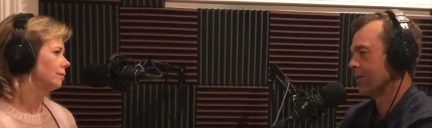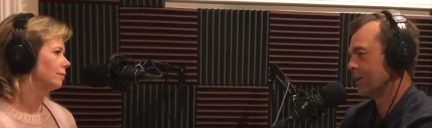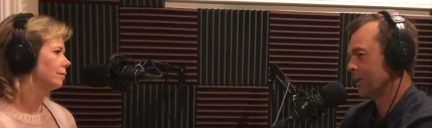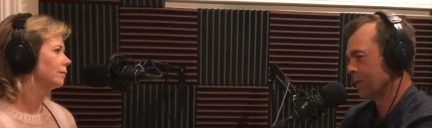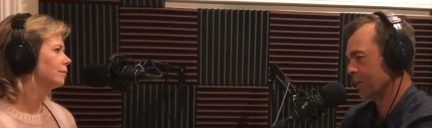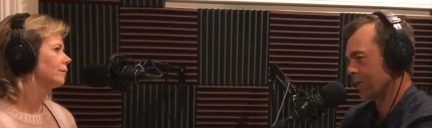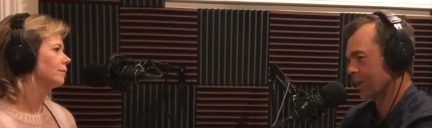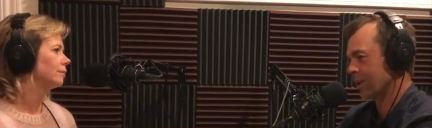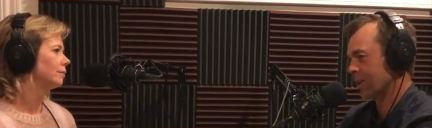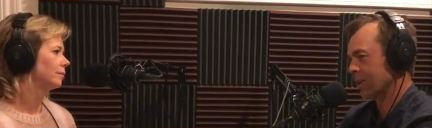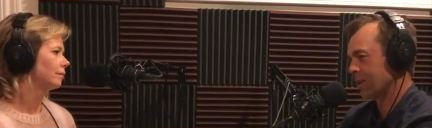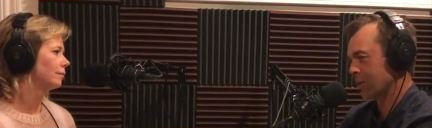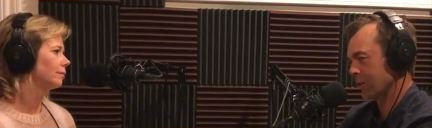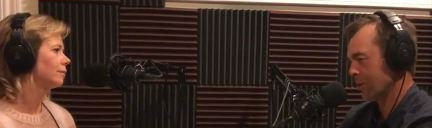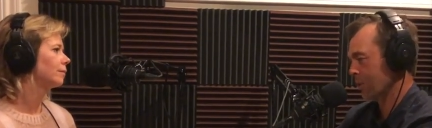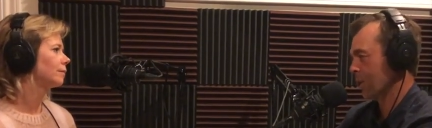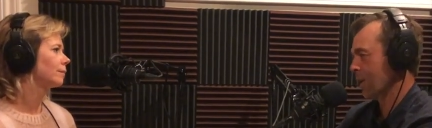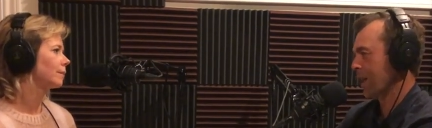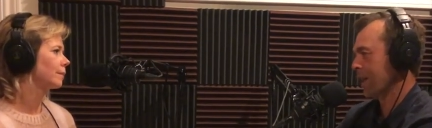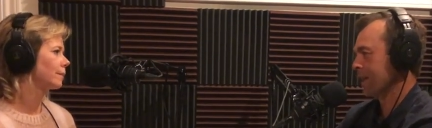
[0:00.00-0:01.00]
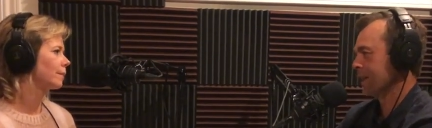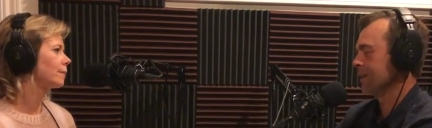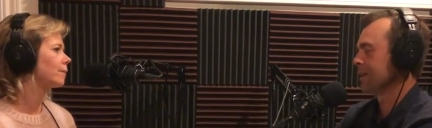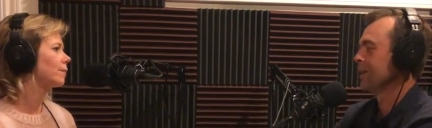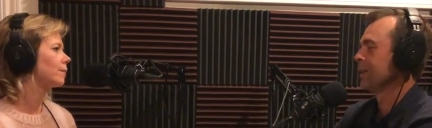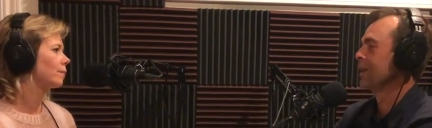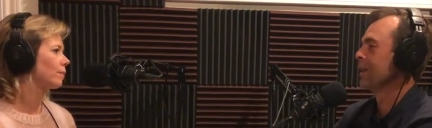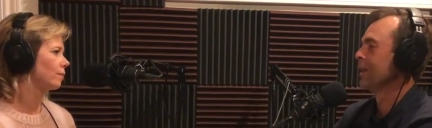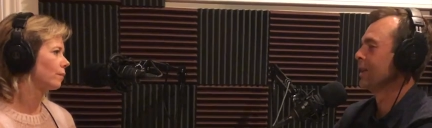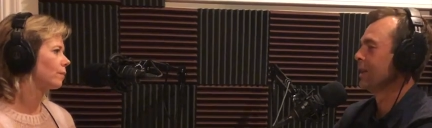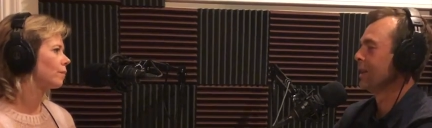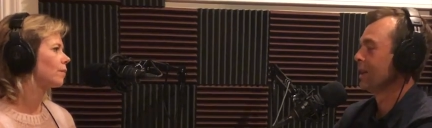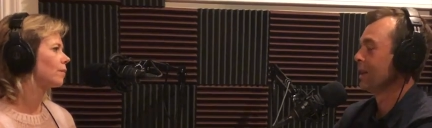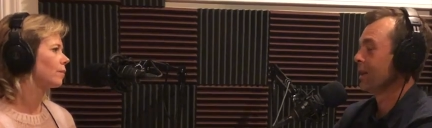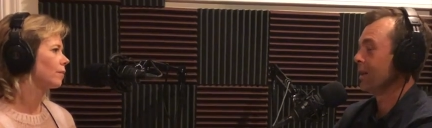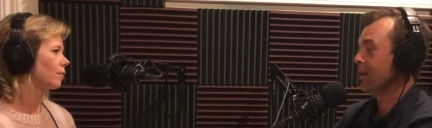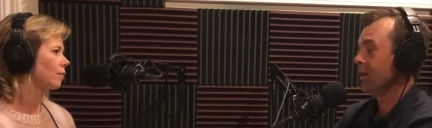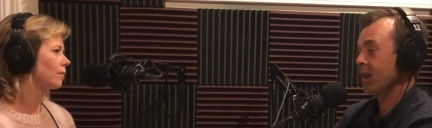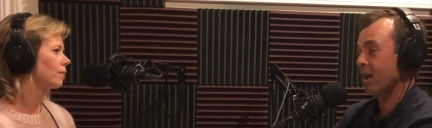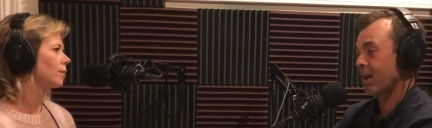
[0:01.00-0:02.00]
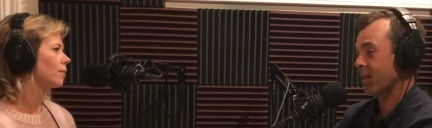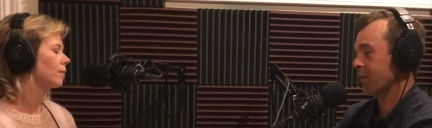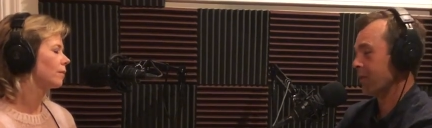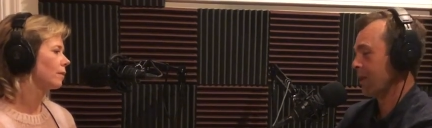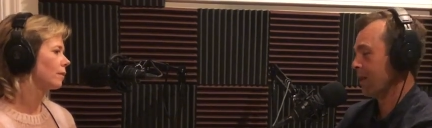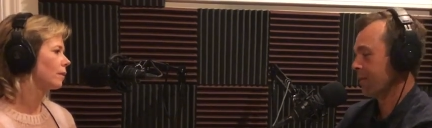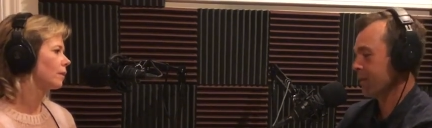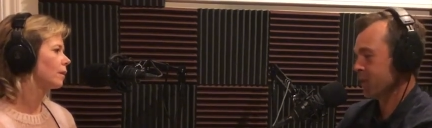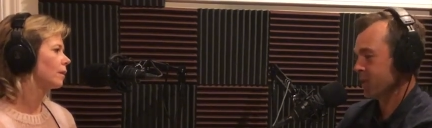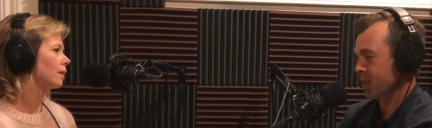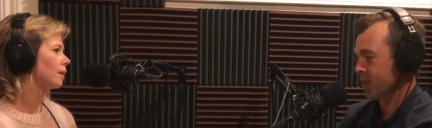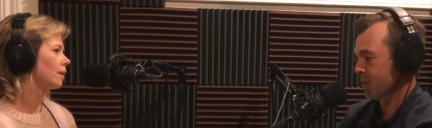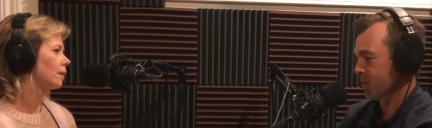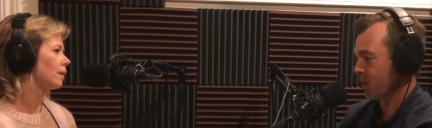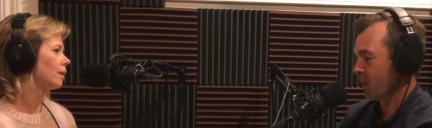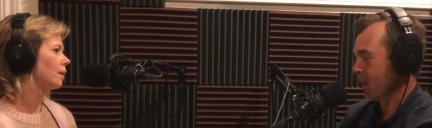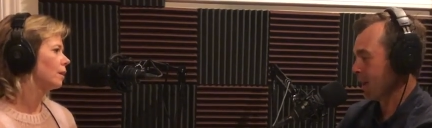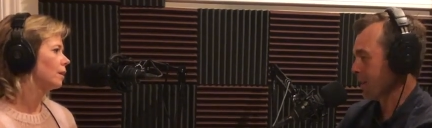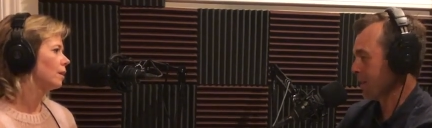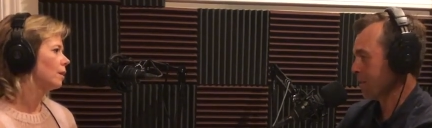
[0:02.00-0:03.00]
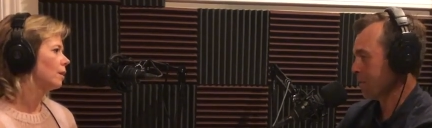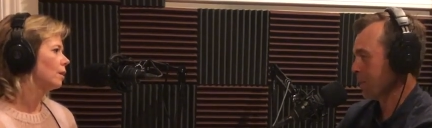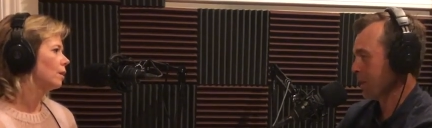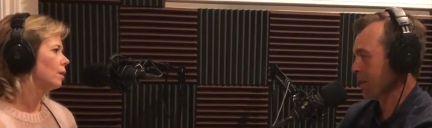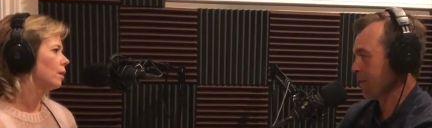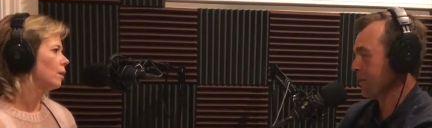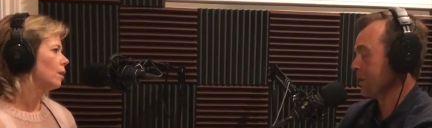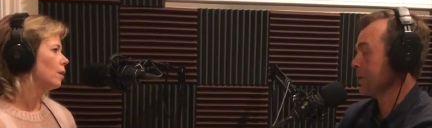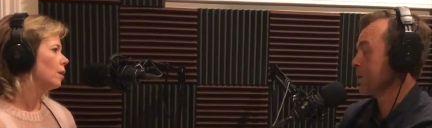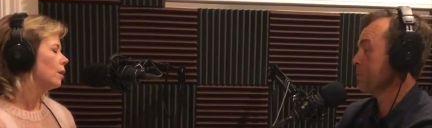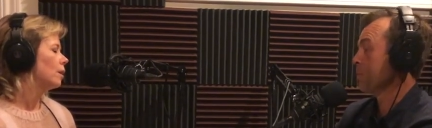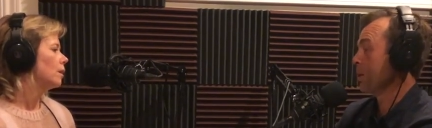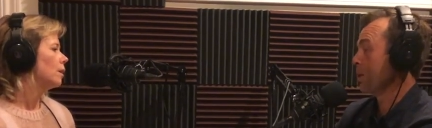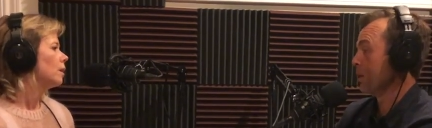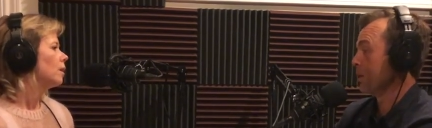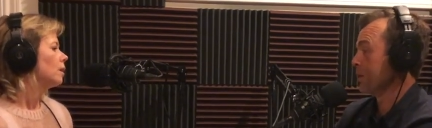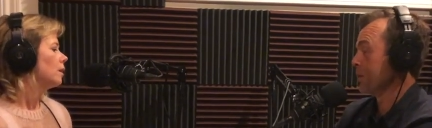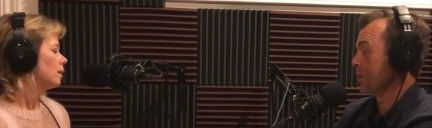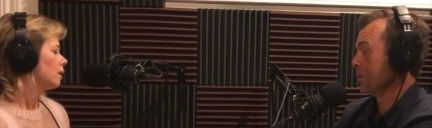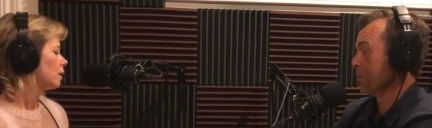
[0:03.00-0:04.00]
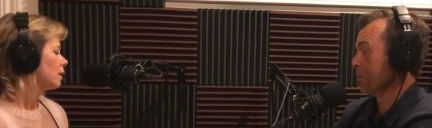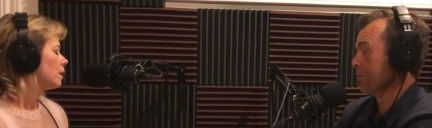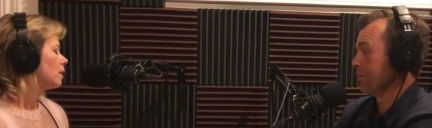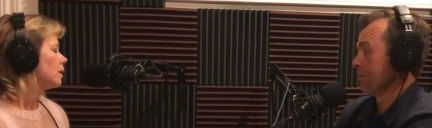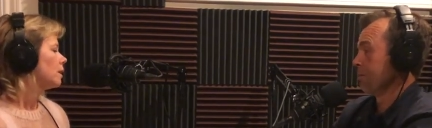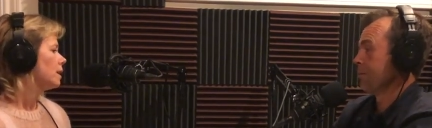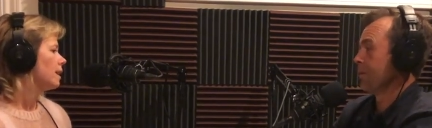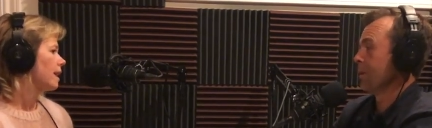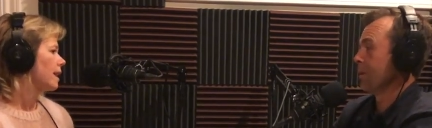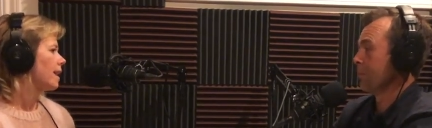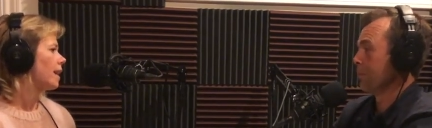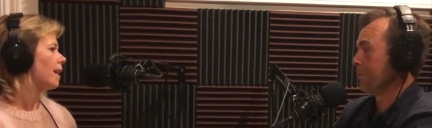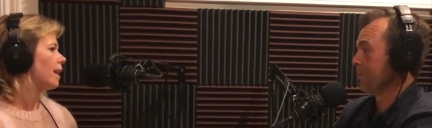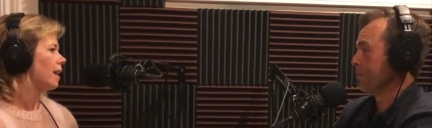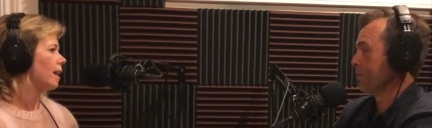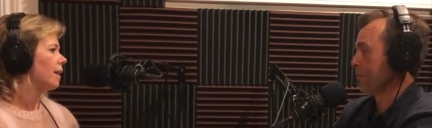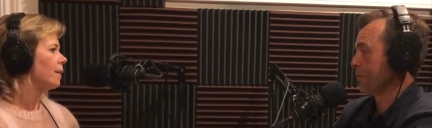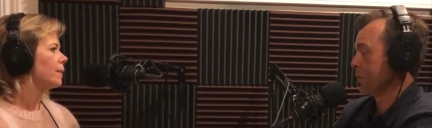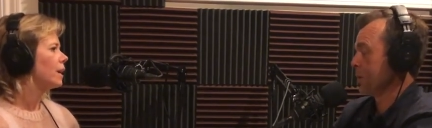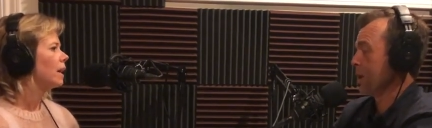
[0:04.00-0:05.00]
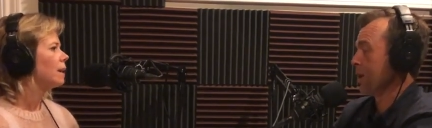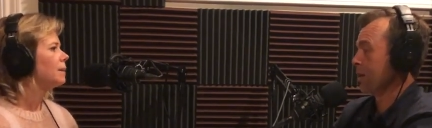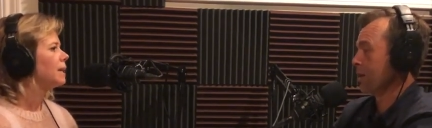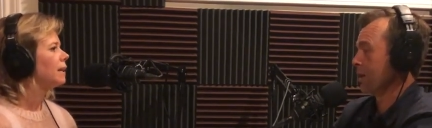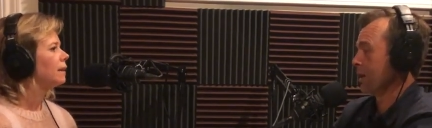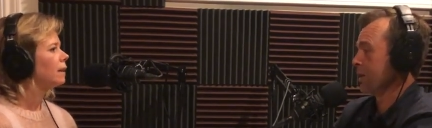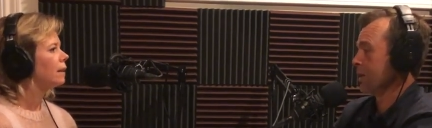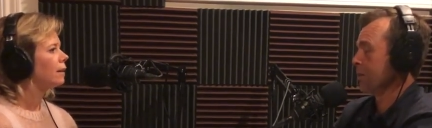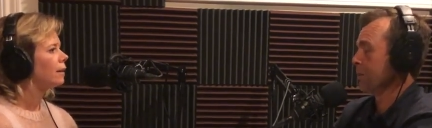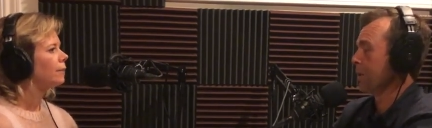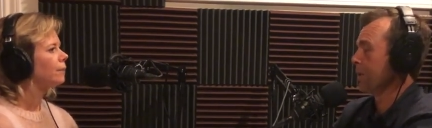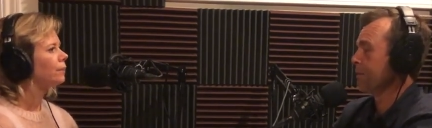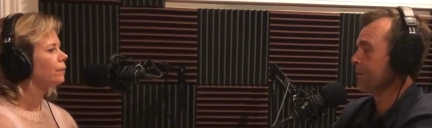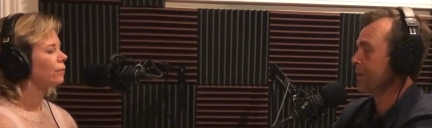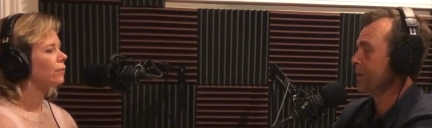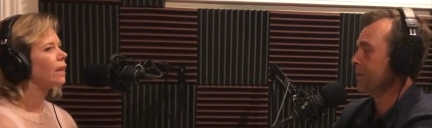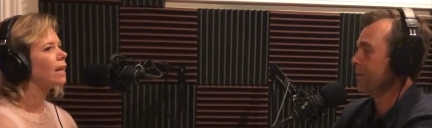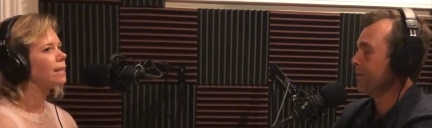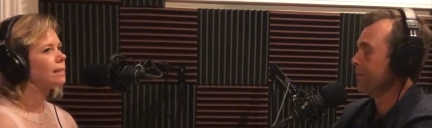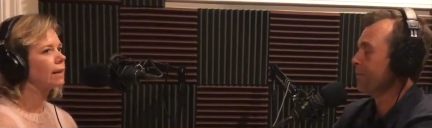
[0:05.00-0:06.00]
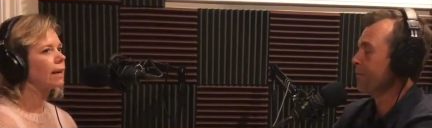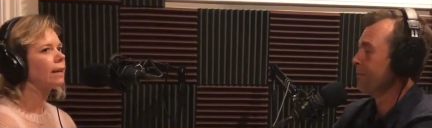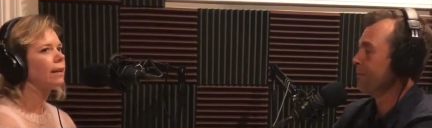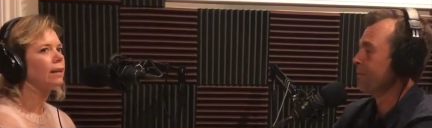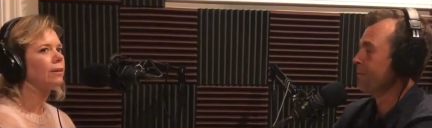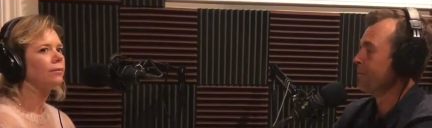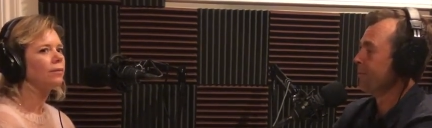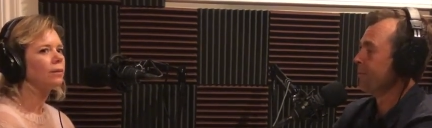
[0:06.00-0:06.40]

Speaker 1: you can utilize that have obviously a variety of benefits, but also yeah, psychological I mean, benefits.
Speaker 2: Exactly.